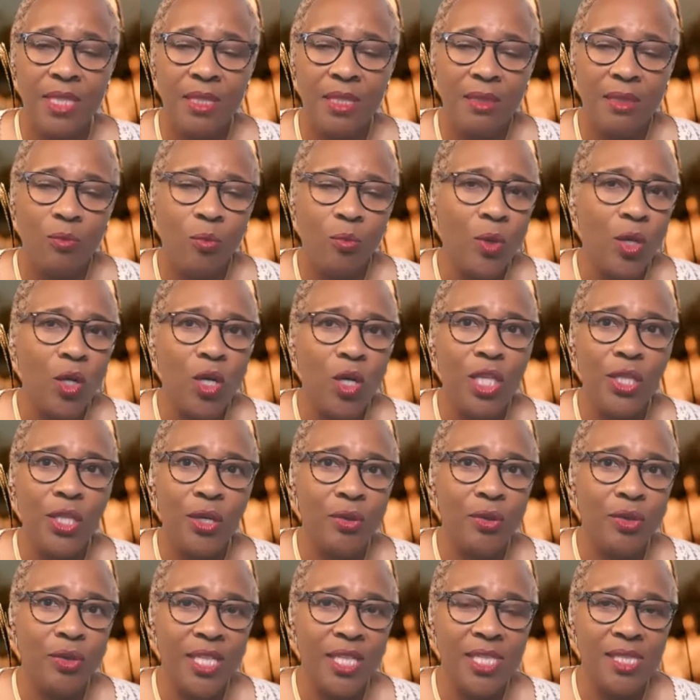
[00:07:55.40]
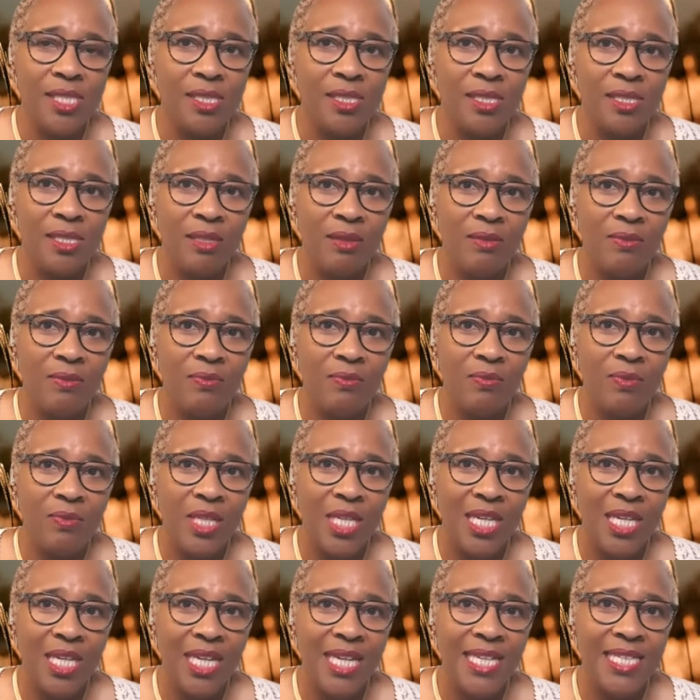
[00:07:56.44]
We all know this.
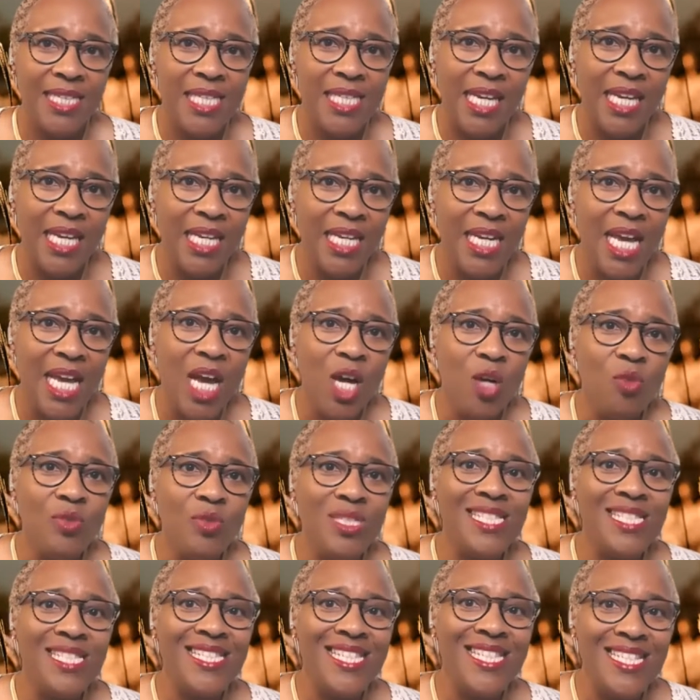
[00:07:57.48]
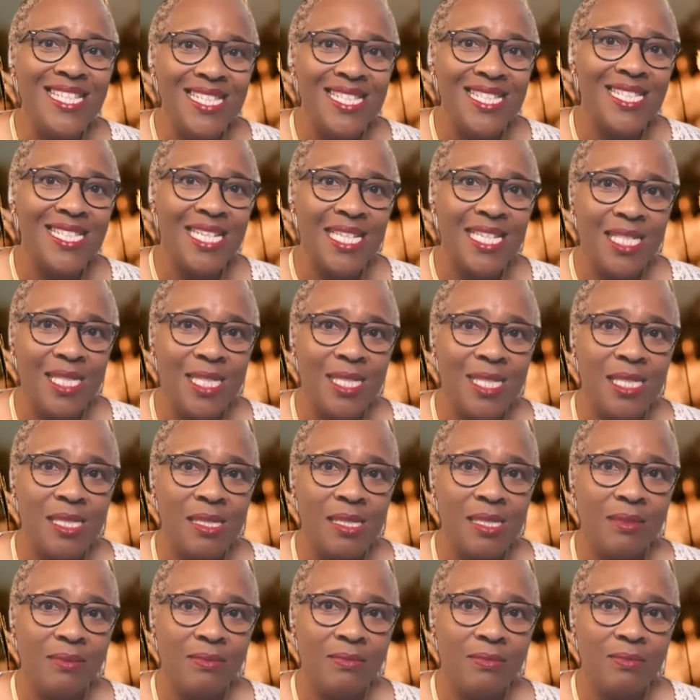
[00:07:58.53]
It's in our resistance,
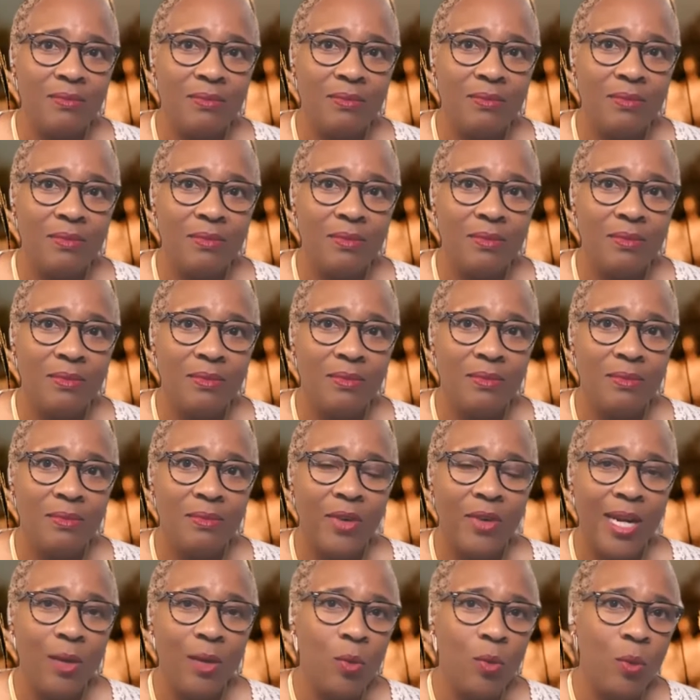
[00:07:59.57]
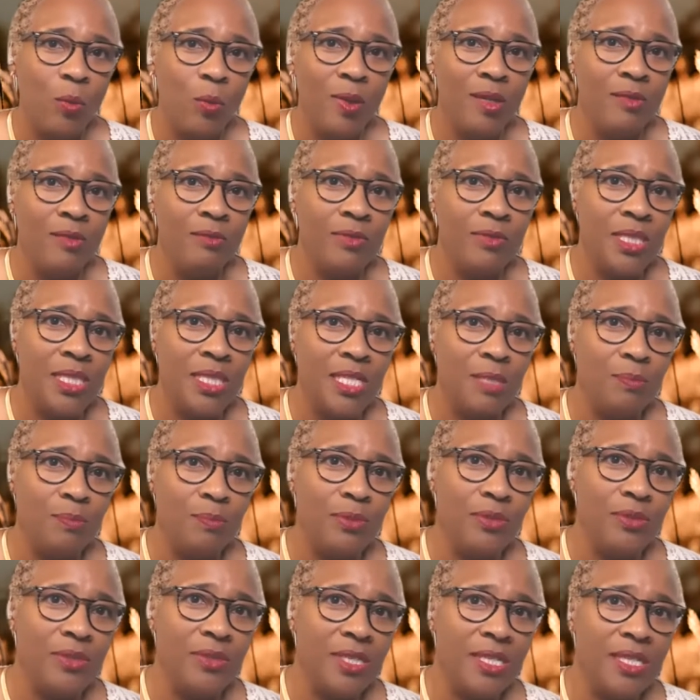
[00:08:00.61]
right? What we resist
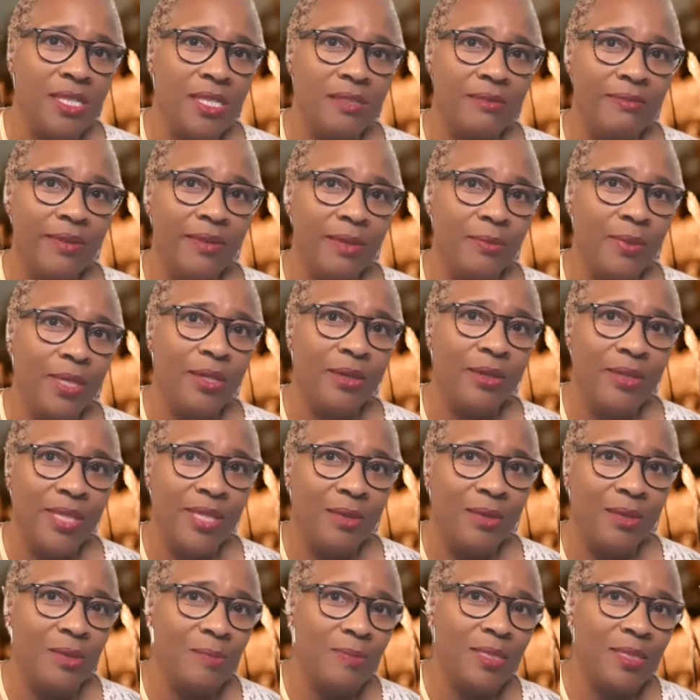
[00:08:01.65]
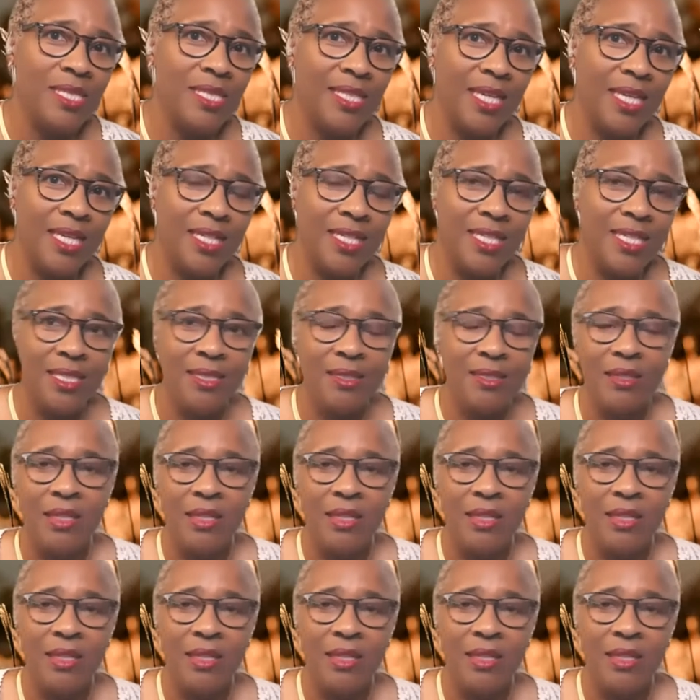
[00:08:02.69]
persists, right? We know that. We've been saying it.